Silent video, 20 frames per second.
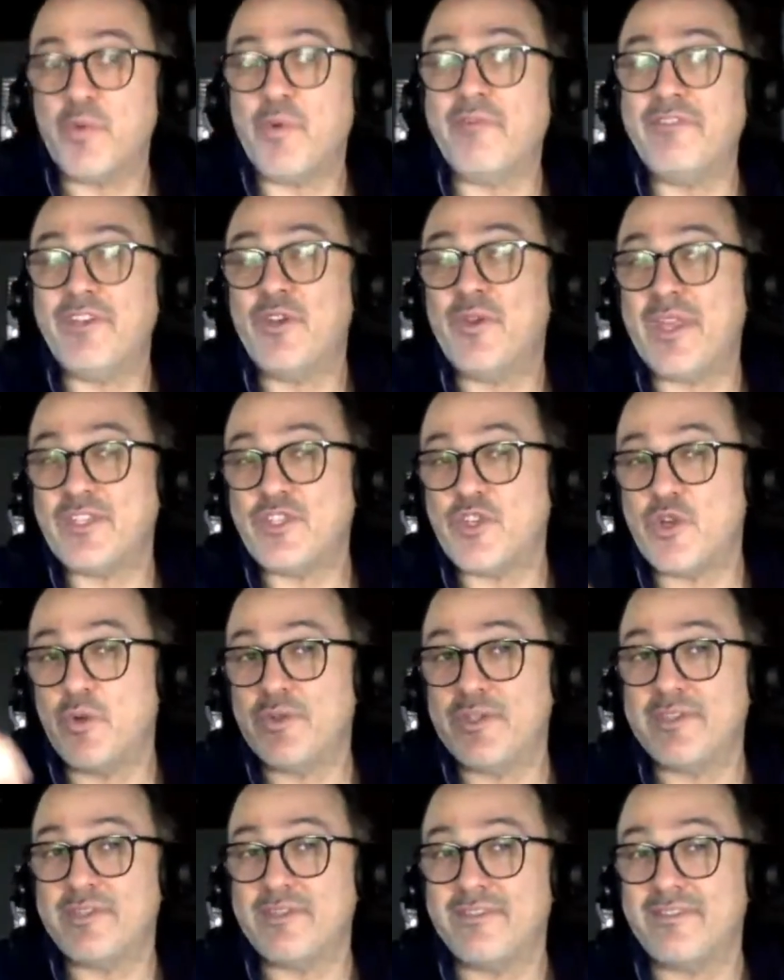one video that
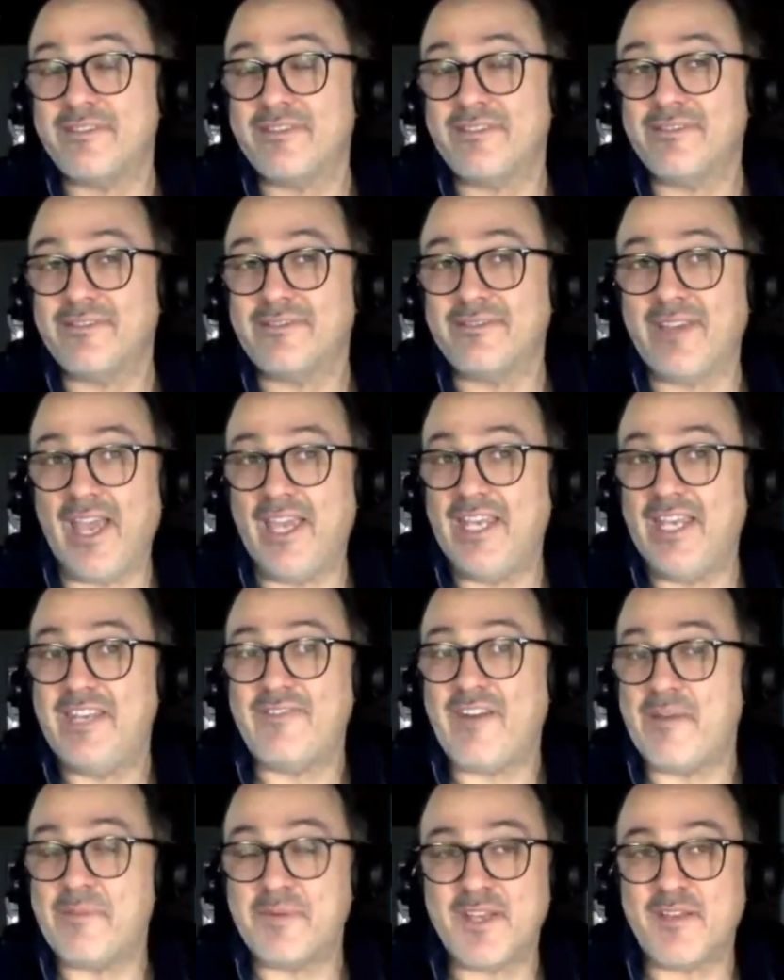shows
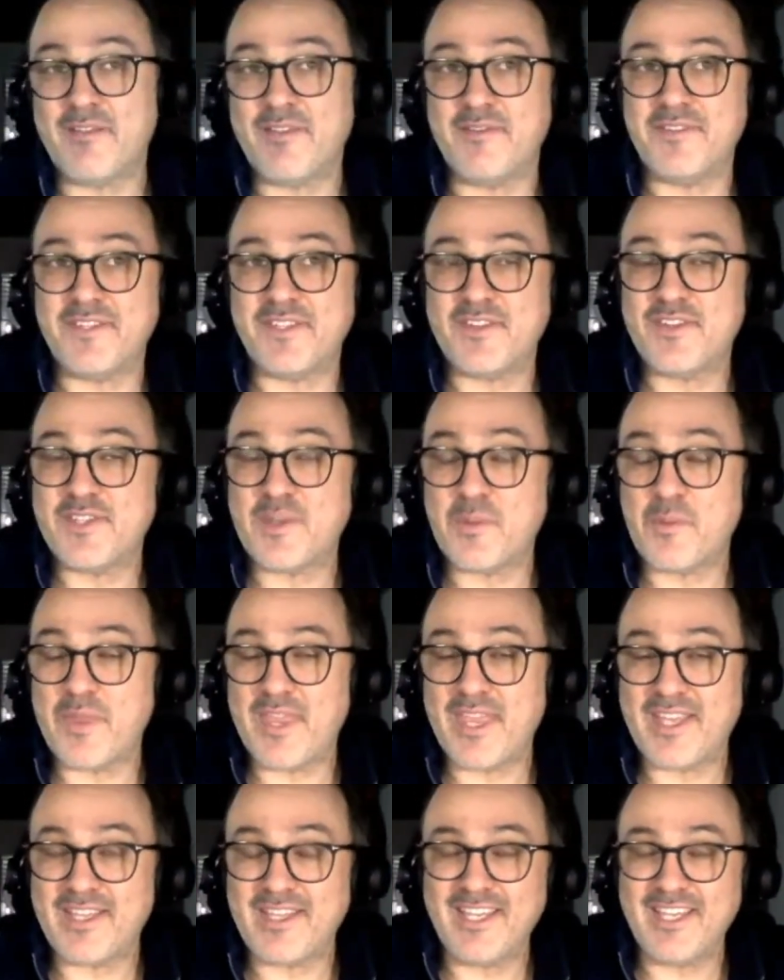85% of the visitors and what
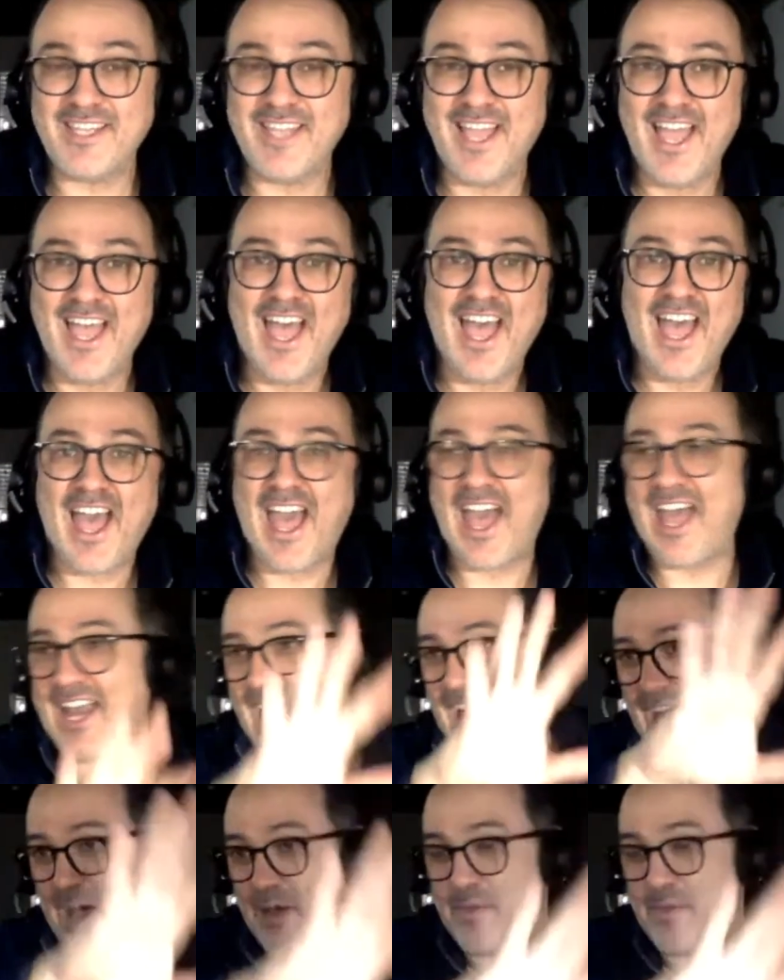they clicked and how